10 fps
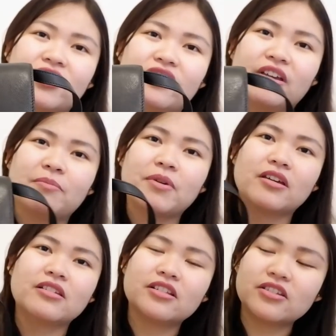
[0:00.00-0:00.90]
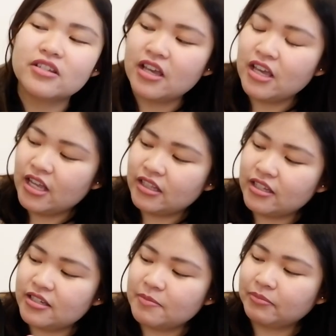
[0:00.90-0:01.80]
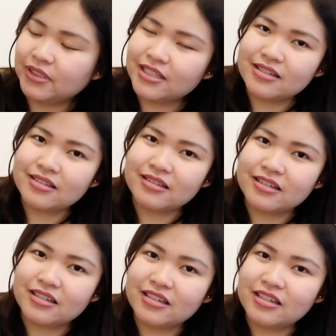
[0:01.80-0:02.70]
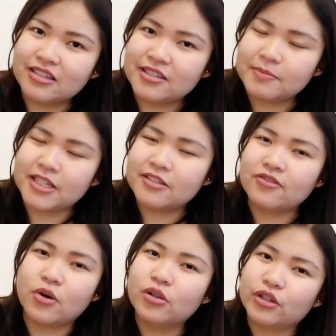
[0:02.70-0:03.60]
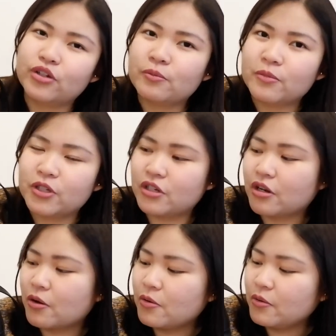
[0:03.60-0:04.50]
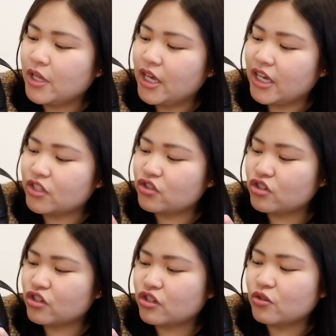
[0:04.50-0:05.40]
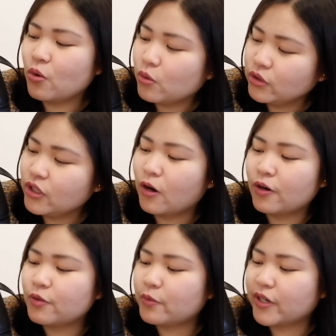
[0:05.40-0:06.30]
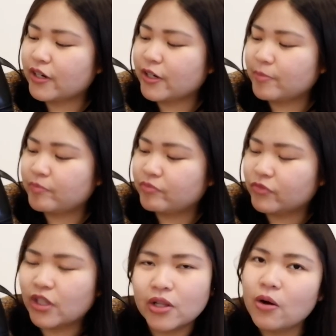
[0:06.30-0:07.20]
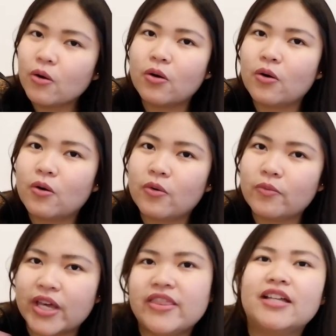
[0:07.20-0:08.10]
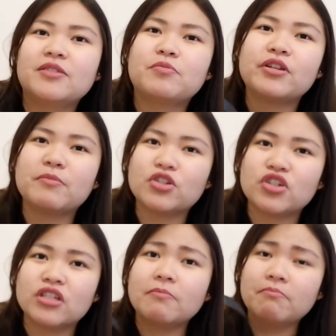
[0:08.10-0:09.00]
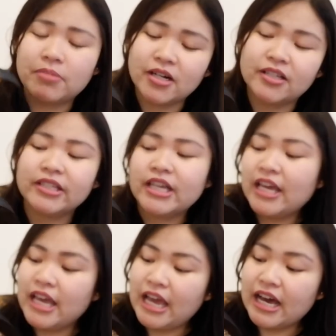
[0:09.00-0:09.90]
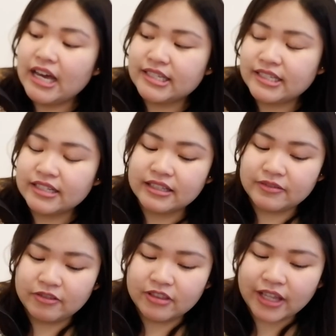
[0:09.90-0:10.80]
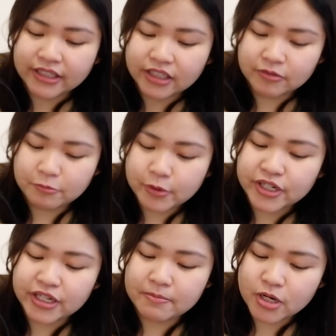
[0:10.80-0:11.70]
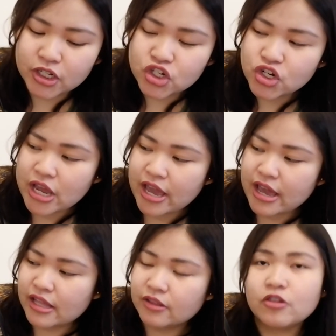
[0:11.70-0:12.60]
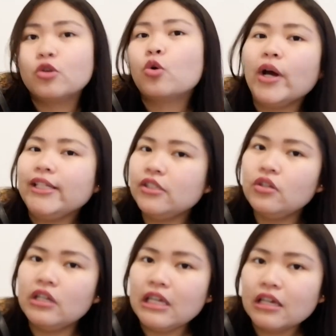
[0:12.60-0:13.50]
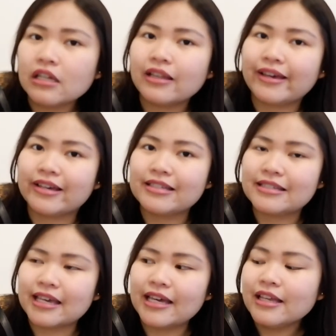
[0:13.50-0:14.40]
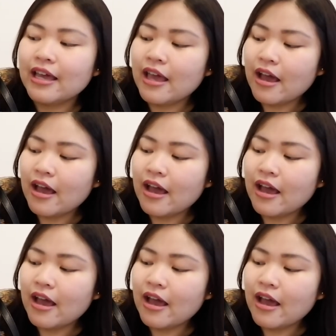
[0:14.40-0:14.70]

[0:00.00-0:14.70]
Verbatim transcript: I think, because it's the simplicity speaks volume, you know? It's just gold hardware, the logo, and that's pretty much it. But I still like it pretty much. And quite unique, like I said,